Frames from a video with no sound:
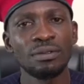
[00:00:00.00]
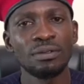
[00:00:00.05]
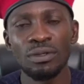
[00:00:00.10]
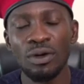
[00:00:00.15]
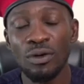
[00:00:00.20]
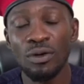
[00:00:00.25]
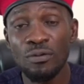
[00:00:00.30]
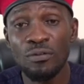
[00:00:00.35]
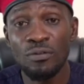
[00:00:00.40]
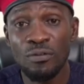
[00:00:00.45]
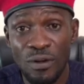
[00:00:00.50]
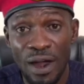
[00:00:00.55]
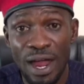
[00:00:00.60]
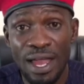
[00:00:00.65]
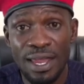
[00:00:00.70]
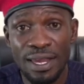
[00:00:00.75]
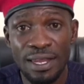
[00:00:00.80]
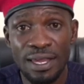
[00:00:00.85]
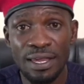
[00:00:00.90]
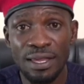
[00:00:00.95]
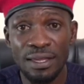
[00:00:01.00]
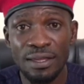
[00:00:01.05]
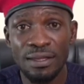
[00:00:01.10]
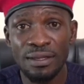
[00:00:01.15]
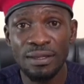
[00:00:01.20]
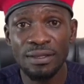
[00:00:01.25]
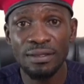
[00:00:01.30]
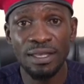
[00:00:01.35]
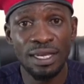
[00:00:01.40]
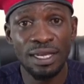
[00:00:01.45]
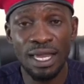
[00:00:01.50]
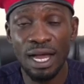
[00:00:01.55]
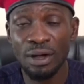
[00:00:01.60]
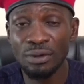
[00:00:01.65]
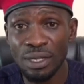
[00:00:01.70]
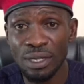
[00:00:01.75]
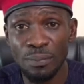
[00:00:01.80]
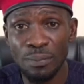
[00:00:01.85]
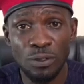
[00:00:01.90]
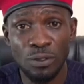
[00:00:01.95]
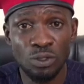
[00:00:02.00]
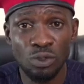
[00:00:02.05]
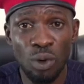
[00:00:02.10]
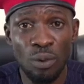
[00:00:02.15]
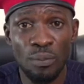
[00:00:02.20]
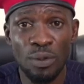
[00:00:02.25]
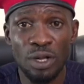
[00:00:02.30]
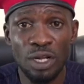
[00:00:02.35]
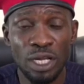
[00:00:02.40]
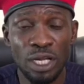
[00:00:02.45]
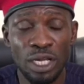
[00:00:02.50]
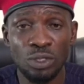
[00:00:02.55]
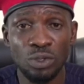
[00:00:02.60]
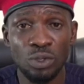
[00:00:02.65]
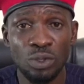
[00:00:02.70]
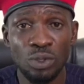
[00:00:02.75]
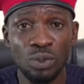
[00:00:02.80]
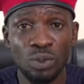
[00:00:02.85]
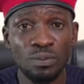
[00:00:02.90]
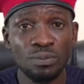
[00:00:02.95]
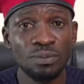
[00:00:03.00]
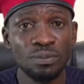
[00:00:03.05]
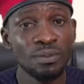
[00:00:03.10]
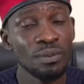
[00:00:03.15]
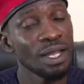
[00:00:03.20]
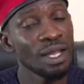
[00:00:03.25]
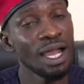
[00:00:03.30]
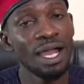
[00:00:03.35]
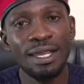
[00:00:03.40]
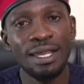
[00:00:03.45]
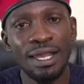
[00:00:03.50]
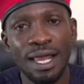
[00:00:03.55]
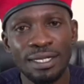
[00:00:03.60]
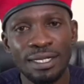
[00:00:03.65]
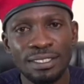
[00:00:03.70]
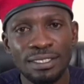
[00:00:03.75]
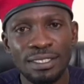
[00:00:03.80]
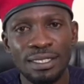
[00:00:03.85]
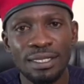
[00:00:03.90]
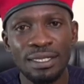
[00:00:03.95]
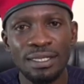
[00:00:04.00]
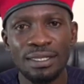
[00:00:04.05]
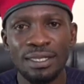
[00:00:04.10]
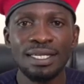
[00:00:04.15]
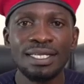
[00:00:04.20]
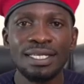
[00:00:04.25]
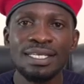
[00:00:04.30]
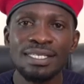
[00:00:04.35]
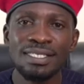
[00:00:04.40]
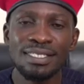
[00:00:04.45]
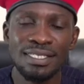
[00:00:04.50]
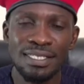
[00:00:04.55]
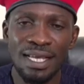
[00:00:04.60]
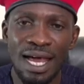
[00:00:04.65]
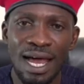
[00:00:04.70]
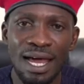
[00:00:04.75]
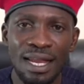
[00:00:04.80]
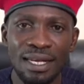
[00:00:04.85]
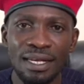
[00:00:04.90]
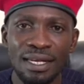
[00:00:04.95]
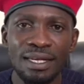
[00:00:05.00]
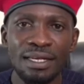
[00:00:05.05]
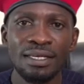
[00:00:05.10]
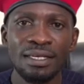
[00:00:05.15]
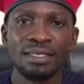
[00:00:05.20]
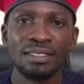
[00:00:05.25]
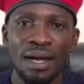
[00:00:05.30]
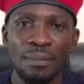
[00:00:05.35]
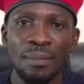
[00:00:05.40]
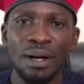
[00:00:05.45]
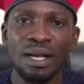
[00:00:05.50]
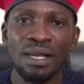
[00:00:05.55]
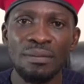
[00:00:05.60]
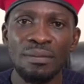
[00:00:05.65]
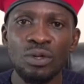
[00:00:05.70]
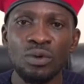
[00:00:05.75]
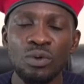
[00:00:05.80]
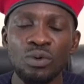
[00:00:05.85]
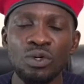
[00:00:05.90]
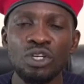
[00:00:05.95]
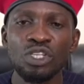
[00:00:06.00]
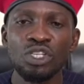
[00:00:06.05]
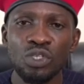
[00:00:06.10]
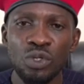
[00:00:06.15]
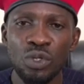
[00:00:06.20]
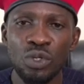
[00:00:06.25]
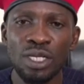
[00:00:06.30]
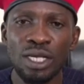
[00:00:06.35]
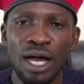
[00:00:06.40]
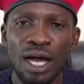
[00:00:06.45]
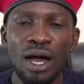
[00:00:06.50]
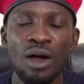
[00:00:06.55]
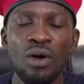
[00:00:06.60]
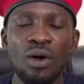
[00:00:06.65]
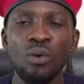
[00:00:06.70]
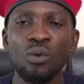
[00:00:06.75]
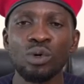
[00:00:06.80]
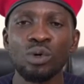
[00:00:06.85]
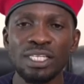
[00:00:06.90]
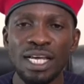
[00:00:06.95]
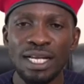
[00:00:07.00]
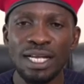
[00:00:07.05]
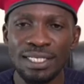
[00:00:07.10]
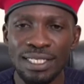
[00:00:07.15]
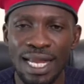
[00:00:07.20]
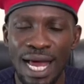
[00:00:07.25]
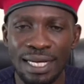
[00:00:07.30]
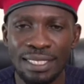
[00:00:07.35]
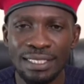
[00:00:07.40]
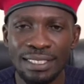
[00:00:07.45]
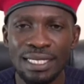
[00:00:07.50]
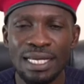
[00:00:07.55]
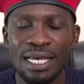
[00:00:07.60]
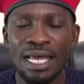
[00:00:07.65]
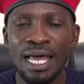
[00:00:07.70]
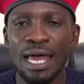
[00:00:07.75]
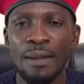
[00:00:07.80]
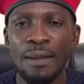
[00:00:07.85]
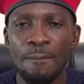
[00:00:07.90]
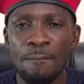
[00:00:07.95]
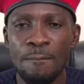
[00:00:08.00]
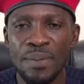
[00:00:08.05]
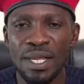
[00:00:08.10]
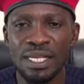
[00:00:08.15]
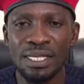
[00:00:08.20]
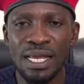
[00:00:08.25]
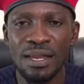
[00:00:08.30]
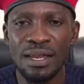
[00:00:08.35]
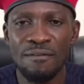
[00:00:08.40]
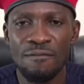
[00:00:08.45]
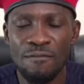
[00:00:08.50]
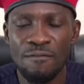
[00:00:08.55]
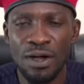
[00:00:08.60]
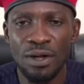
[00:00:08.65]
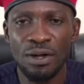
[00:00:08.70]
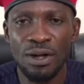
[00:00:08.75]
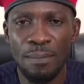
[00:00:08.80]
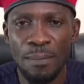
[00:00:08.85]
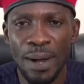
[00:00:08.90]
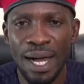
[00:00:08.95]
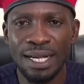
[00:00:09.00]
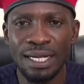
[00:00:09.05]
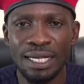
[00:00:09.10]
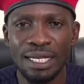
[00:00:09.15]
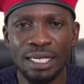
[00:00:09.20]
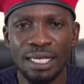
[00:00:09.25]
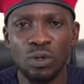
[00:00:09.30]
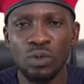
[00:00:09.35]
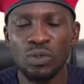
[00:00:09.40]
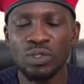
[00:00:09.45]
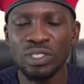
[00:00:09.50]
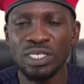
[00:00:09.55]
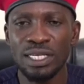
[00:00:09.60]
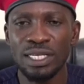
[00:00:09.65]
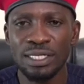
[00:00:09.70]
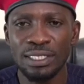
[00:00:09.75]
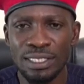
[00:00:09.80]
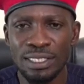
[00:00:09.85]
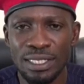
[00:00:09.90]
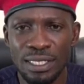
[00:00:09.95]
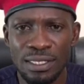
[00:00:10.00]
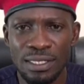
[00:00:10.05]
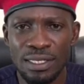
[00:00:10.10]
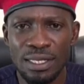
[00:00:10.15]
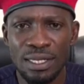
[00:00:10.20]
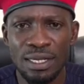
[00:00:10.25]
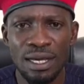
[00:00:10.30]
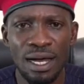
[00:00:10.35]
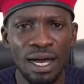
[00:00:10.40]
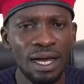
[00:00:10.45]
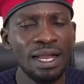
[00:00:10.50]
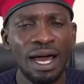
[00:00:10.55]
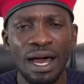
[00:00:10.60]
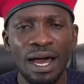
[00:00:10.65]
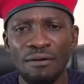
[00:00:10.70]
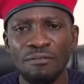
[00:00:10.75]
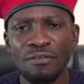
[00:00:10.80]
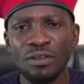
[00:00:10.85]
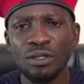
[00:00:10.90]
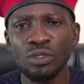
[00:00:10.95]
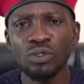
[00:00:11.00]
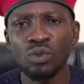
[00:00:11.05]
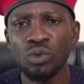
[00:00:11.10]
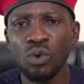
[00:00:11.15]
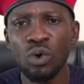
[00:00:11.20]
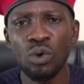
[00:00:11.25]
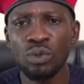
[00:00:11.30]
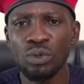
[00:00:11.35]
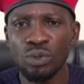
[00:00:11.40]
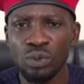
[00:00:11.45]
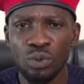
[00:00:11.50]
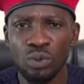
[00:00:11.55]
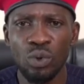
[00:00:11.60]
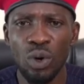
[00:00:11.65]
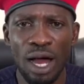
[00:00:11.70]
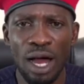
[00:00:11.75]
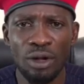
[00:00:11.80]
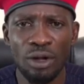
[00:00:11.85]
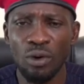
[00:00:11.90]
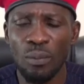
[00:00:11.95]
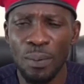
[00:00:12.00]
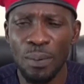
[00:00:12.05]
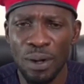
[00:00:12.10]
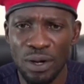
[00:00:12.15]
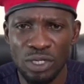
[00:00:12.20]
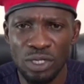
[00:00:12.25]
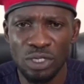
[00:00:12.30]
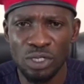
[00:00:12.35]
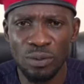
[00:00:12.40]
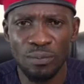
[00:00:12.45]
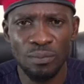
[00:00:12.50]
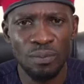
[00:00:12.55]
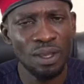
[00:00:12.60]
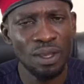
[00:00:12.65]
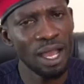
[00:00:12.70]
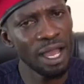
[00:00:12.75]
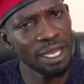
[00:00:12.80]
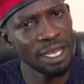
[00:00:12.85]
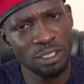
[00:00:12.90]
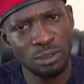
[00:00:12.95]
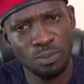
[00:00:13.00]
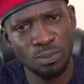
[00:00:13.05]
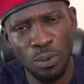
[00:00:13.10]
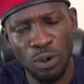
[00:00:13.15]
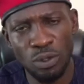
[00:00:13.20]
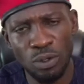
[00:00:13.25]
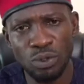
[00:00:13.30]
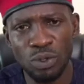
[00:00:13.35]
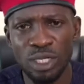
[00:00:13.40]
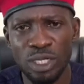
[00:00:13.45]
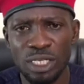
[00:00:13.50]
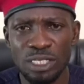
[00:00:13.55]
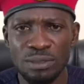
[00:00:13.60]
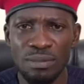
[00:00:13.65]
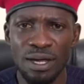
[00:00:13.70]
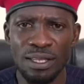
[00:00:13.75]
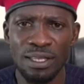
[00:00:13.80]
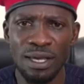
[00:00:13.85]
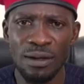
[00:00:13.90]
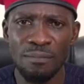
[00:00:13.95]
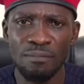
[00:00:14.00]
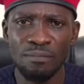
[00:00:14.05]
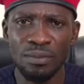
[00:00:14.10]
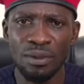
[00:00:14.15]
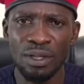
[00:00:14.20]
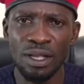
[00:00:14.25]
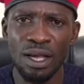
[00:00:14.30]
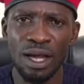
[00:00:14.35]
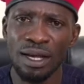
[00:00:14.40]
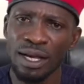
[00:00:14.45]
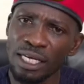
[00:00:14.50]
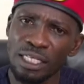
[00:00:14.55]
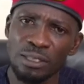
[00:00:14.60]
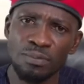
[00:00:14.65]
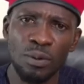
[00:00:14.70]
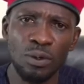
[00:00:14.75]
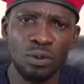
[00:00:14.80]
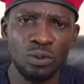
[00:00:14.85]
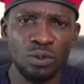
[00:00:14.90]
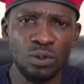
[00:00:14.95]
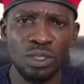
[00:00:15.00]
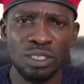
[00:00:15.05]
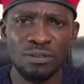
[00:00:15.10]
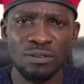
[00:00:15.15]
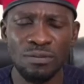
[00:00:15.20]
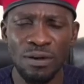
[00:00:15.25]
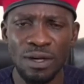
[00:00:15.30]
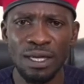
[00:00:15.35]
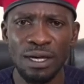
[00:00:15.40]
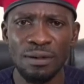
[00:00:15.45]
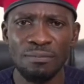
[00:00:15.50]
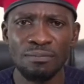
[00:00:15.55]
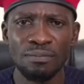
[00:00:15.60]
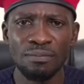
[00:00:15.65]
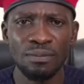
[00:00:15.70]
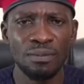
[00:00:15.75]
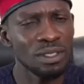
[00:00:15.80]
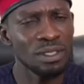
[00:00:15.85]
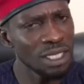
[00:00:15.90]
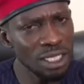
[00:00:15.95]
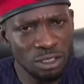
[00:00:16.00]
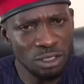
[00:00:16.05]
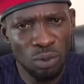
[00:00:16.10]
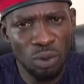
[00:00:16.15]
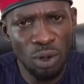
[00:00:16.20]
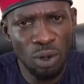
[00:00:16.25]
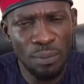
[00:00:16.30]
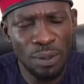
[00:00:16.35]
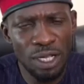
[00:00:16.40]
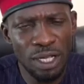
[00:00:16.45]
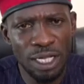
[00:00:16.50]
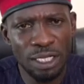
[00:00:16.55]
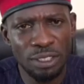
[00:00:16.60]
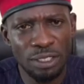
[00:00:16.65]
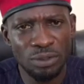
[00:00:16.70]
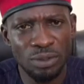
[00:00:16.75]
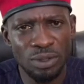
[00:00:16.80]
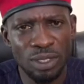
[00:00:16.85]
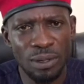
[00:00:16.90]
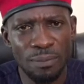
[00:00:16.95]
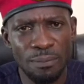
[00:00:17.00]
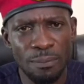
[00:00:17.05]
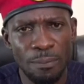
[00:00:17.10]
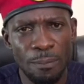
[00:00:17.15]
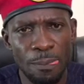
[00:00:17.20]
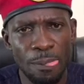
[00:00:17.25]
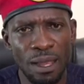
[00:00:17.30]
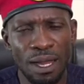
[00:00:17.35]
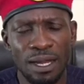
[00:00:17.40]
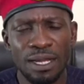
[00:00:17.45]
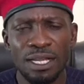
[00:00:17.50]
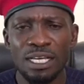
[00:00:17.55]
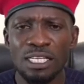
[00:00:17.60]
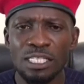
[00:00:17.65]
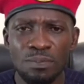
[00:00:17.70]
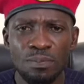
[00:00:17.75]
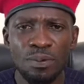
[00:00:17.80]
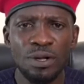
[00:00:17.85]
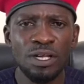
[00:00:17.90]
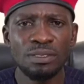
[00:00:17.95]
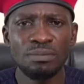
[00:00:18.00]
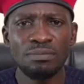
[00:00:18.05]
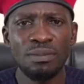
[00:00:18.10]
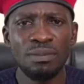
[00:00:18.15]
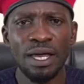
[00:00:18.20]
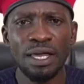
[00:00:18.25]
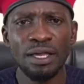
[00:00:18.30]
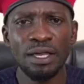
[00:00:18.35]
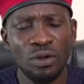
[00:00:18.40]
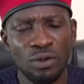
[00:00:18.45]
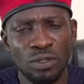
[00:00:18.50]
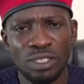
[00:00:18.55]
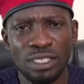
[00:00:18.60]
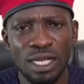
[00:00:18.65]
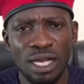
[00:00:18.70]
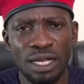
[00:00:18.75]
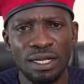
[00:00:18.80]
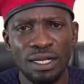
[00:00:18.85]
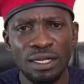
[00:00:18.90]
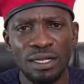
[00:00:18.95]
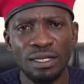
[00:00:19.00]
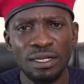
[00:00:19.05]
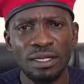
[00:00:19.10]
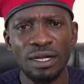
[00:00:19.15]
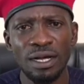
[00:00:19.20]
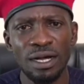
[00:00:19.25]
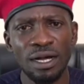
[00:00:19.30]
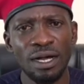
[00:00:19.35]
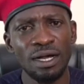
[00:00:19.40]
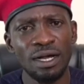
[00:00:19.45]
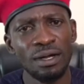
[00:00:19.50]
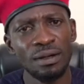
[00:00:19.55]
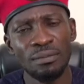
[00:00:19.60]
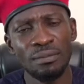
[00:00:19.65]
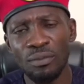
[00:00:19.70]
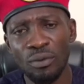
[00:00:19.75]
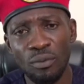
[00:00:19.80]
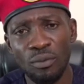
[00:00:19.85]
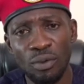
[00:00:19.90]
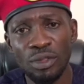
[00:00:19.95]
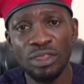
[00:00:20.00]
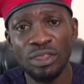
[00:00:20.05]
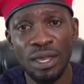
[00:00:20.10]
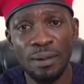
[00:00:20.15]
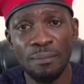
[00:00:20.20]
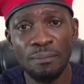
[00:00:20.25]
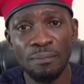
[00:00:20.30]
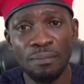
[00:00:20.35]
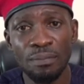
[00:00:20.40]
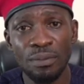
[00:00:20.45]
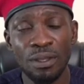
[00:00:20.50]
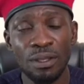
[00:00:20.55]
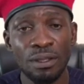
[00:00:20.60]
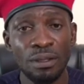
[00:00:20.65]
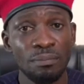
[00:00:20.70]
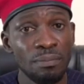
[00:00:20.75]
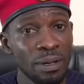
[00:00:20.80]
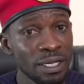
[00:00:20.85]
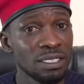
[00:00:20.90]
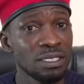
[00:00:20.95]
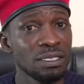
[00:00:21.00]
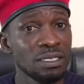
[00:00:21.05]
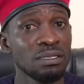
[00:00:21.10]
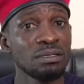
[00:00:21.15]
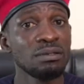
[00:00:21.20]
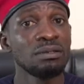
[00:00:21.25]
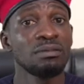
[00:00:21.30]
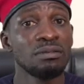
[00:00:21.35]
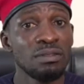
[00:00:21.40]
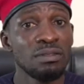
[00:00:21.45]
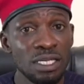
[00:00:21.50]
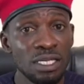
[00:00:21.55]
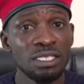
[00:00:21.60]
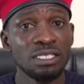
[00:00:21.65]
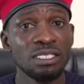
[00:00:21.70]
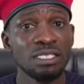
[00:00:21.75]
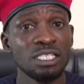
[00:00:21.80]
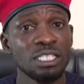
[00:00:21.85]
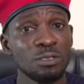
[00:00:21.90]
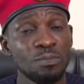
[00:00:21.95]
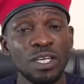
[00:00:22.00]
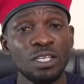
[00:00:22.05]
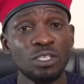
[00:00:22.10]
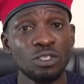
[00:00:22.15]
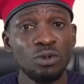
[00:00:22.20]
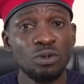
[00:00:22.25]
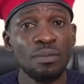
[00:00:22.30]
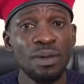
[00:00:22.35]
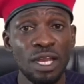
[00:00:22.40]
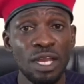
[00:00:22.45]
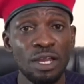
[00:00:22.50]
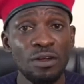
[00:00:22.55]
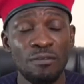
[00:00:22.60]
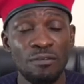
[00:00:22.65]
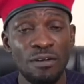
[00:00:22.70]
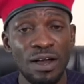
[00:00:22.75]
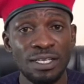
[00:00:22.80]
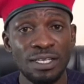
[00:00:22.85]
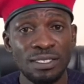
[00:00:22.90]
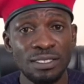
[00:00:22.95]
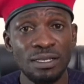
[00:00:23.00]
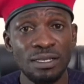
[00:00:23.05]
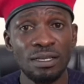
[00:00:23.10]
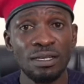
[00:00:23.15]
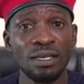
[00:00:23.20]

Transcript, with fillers: On Friday, the day I was supposed to communicate to you, I learned that his son, Tamale Mirundi Jr., was attacked and beaten very badly, losing teeth and having to go through an operation. I spoke to his mother and I spoke to his father just to communicate to them and express my concern um, with them. But this speaks to many of us.